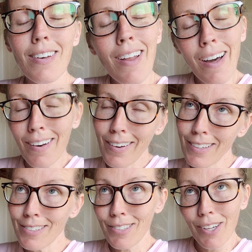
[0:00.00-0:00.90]
not an
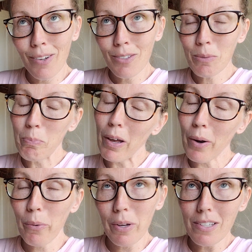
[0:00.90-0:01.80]
excuse, but
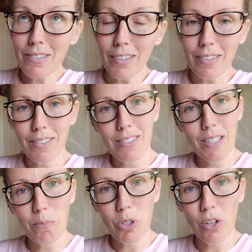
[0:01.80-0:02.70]
a reason to
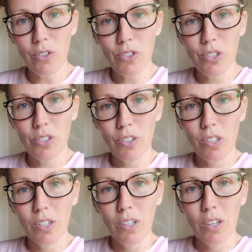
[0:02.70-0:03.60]
skip church
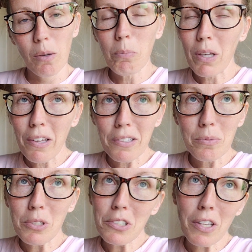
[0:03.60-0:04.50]

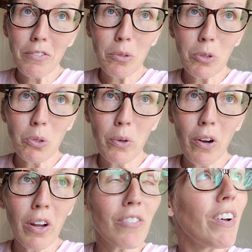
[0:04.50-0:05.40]
because we just have so much going
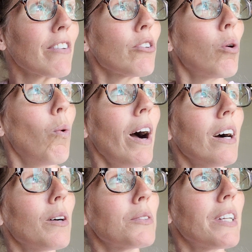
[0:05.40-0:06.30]
on. In fact, for a
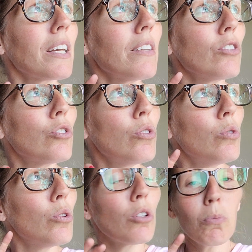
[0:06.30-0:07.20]
while, I was taking these two
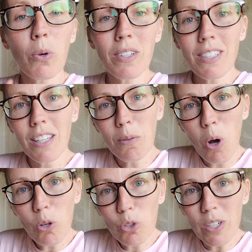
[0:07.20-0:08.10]
new little boys, getting them
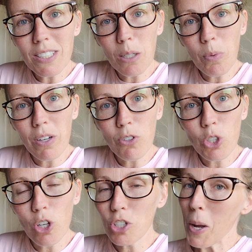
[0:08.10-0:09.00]
all dressed up, ready for
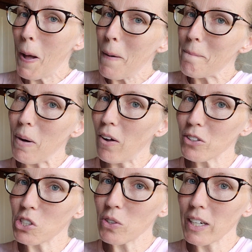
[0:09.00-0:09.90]
church,
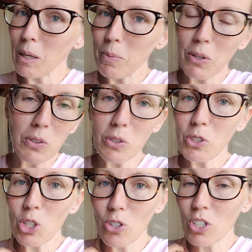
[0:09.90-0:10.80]
polished right up in their
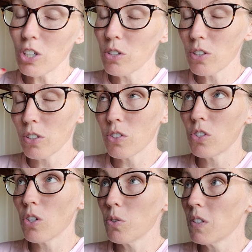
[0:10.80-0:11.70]
little church clothes, looking
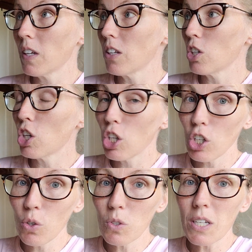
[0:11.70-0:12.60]
so stinking
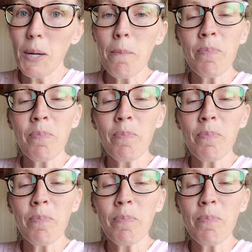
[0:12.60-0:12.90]
cute.